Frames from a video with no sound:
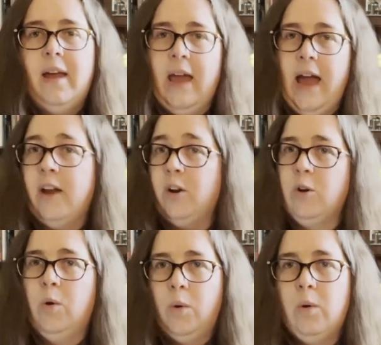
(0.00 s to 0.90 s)
at her
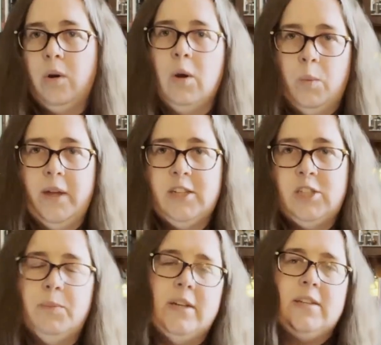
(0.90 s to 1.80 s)
core a
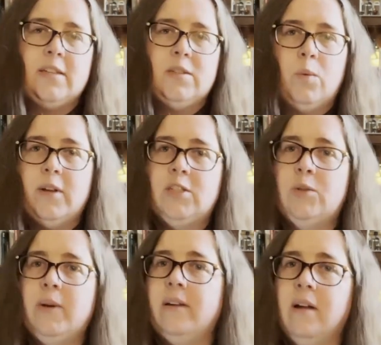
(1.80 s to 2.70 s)
witch, but doesn't want
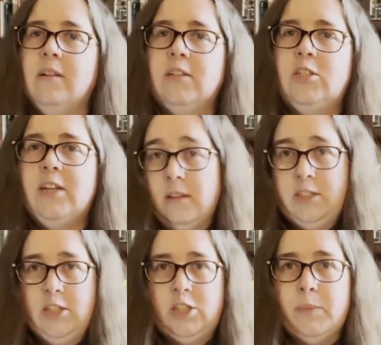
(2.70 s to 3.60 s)
to acknowledge it.
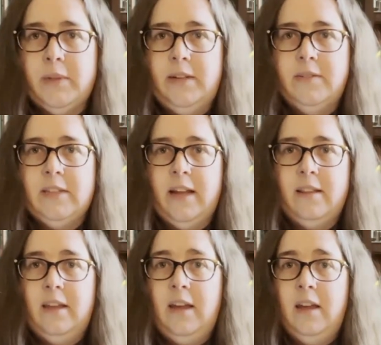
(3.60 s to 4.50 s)
Letitia believes that
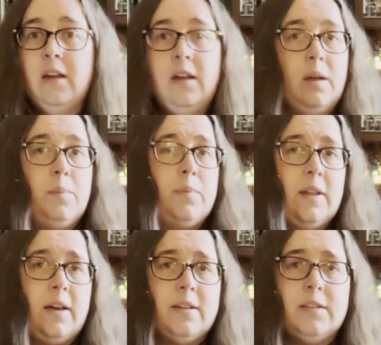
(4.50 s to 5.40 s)
the
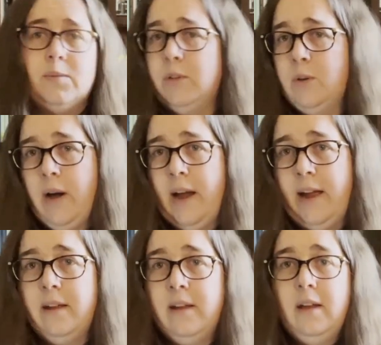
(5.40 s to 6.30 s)
blonde,
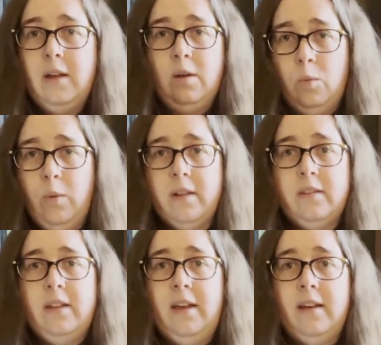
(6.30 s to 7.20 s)
blue-eyed,
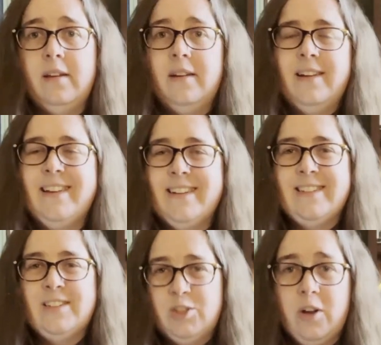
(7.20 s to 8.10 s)
wealthy
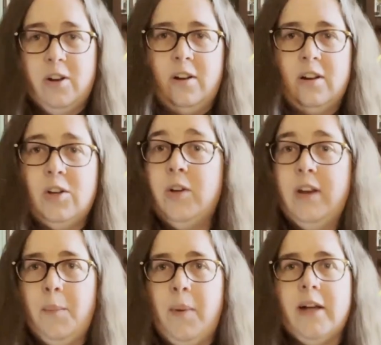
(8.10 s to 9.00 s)
daughter could
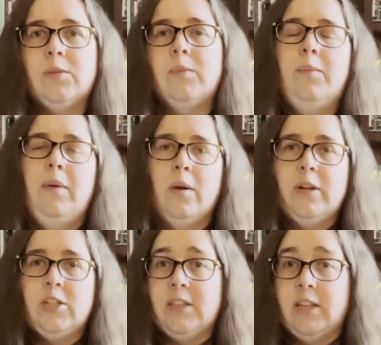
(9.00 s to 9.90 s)
not possibly be a
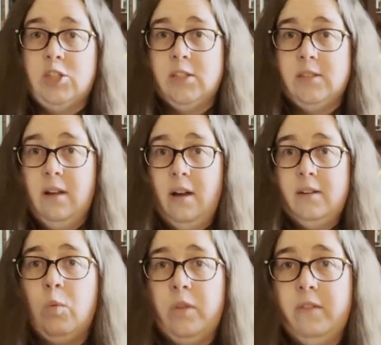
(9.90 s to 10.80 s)
witch. That's just
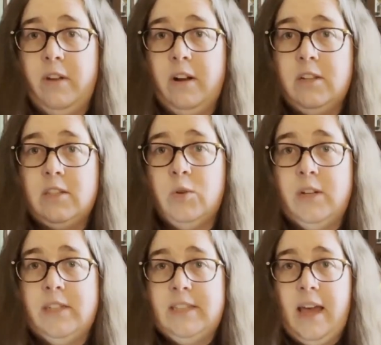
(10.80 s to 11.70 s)
not what the fairy
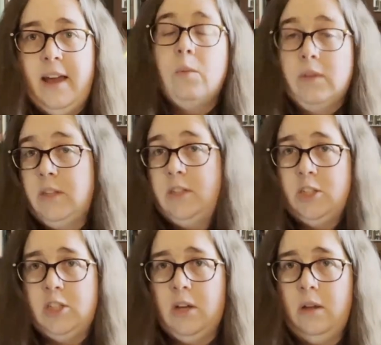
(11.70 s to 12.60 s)
stories say. When
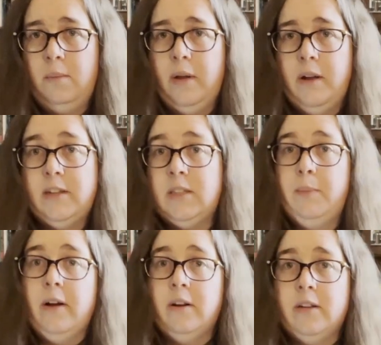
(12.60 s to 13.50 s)
Letitia marries the
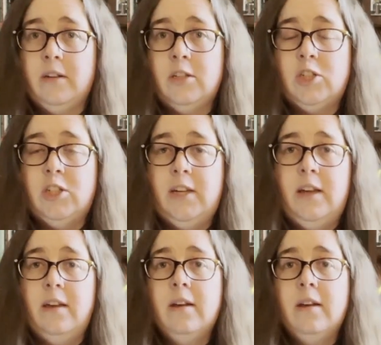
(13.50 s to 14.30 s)
Baron, she